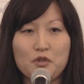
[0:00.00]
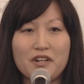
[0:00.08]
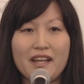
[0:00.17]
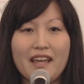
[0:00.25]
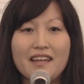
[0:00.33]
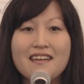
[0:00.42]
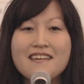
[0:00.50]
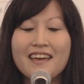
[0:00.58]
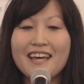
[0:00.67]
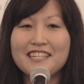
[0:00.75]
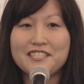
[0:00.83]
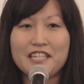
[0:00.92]
the morning
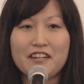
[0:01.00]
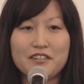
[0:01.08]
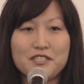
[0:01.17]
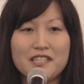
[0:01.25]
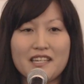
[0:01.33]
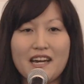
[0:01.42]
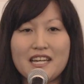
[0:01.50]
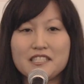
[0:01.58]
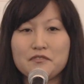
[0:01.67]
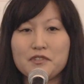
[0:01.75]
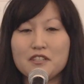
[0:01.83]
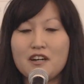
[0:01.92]
and stare into the
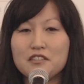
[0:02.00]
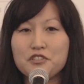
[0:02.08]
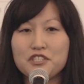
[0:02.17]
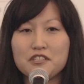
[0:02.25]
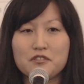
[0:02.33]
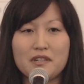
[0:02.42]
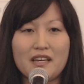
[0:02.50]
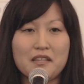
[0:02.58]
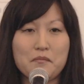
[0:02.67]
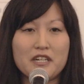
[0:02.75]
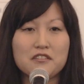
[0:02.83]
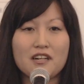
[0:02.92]
eyes of the lost children on
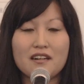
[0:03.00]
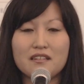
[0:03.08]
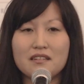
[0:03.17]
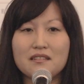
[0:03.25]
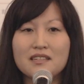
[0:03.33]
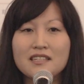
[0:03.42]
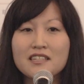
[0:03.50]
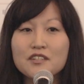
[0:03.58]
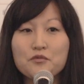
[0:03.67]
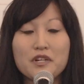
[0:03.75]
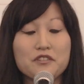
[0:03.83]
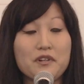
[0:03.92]
the milk carton,
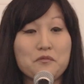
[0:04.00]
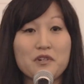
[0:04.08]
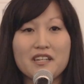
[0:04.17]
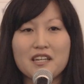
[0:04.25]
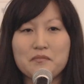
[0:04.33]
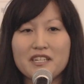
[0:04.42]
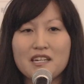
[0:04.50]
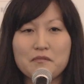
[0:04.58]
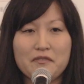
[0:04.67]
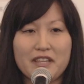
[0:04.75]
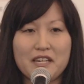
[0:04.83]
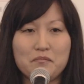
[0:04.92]
wondering what had become
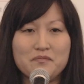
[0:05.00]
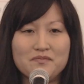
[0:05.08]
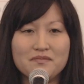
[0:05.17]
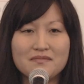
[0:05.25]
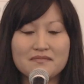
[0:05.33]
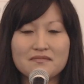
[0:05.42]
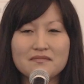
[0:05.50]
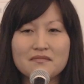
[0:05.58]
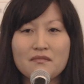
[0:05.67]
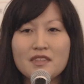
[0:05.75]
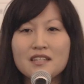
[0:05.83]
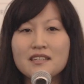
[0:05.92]
of them.
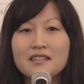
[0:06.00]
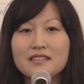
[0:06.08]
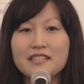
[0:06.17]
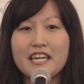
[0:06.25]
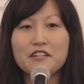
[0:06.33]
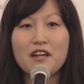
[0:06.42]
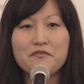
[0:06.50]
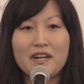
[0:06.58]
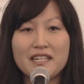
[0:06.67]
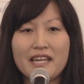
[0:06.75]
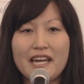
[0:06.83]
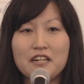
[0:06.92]
Later, I
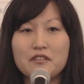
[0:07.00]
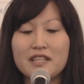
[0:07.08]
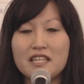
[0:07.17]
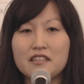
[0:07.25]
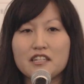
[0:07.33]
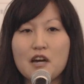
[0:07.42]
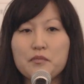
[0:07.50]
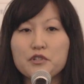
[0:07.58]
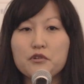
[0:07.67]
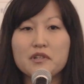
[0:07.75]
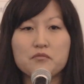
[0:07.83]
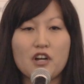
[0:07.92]
find out that the couple
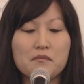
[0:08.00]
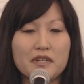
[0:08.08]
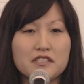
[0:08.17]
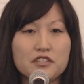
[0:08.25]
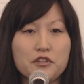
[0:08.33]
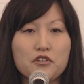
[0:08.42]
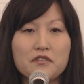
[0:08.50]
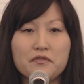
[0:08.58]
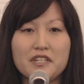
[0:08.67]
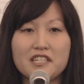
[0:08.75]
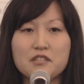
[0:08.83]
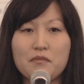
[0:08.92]
who had brought me to the
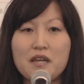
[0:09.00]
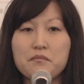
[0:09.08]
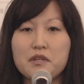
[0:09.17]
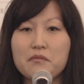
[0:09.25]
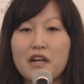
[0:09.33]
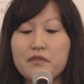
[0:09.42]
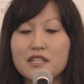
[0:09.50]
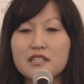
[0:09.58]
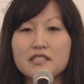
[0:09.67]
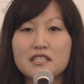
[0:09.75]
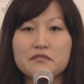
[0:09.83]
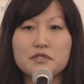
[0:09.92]
orphanage might be my
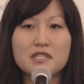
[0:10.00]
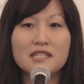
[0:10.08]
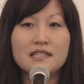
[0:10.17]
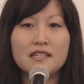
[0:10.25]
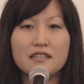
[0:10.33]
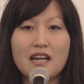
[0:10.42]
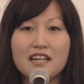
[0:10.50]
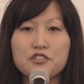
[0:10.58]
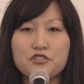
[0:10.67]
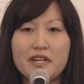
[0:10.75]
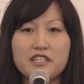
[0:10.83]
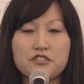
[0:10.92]
relatives, not
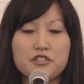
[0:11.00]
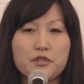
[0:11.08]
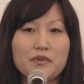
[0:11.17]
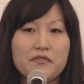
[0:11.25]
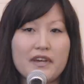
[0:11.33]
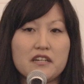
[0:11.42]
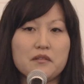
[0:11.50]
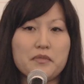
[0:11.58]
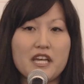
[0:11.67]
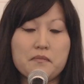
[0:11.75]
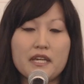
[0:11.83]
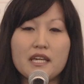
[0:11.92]
strangers who had found a
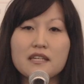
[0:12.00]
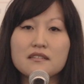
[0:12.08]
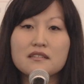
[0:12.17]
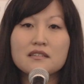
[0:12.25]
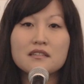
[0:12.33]
baby.